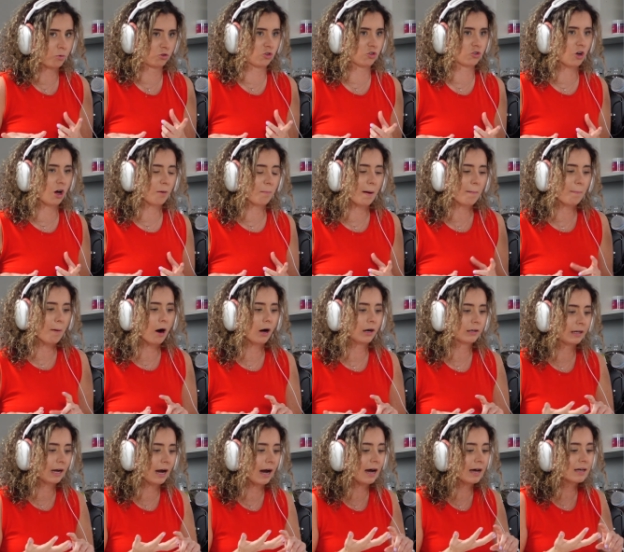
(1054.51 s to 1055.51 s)
which is not my
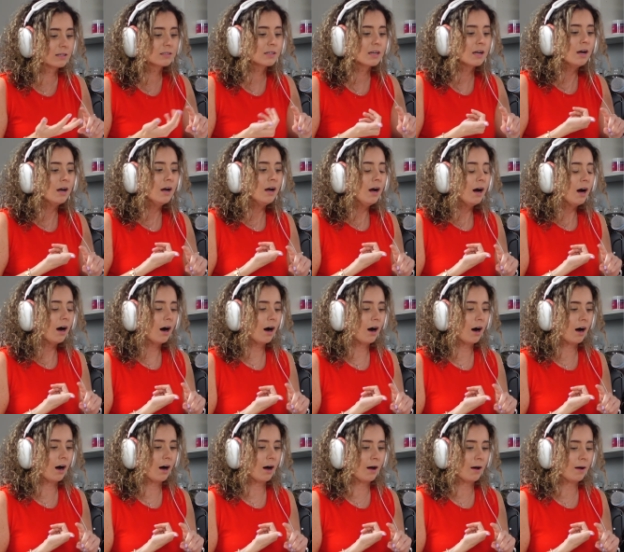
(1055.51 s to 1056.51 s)
podcast,
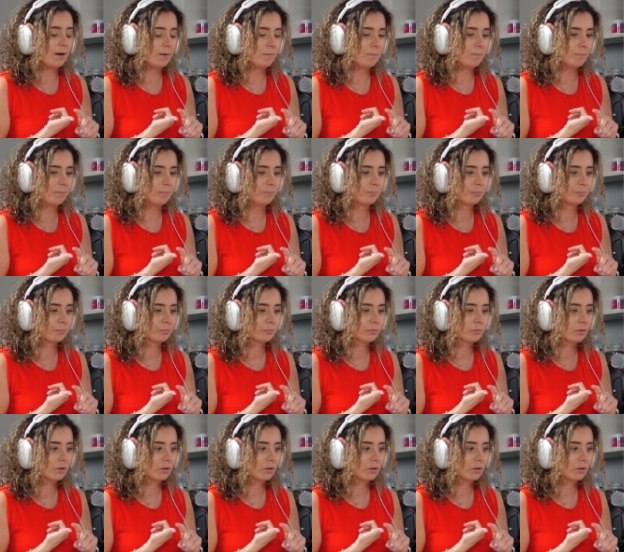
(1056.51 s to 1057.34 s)
um,